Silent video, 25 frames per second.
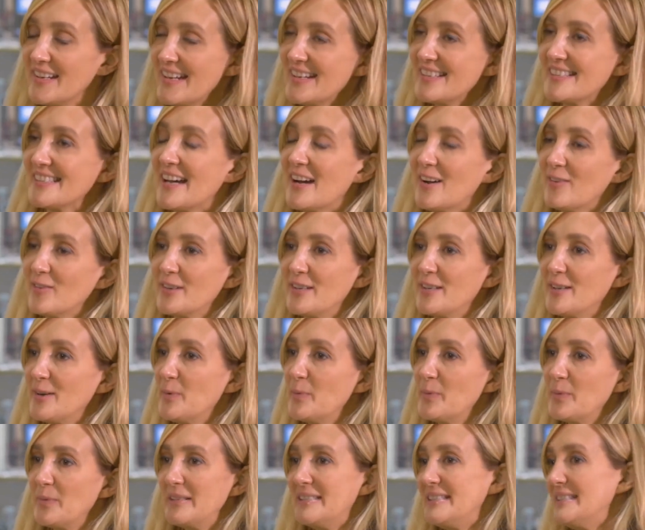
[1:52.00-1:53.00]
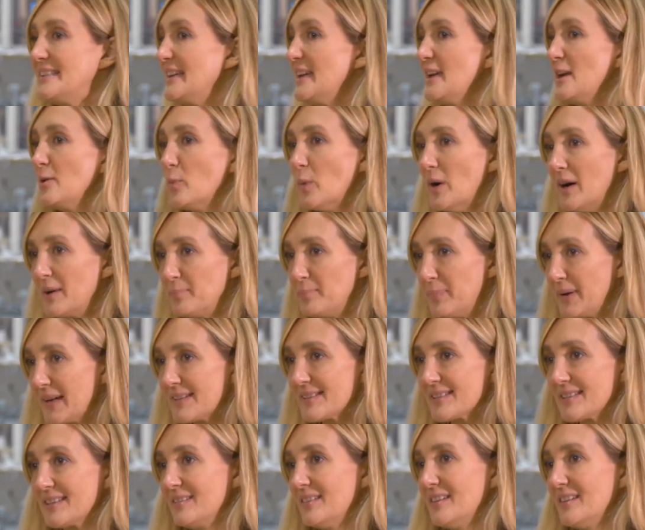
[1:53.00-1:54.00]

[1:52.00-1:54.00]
days out, we see 1 pixel